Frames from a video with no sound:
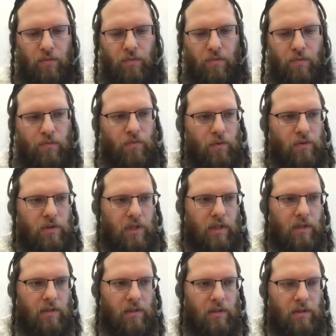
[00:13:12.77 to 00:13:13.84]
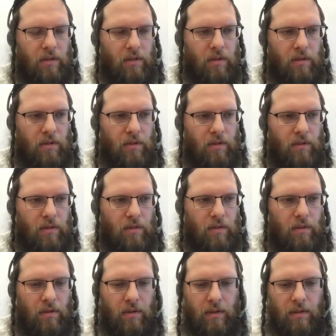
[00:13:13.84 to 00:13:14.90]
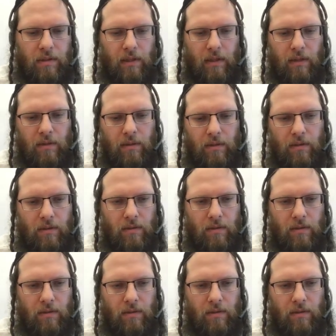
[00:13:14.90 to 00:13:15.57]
rotate the signs.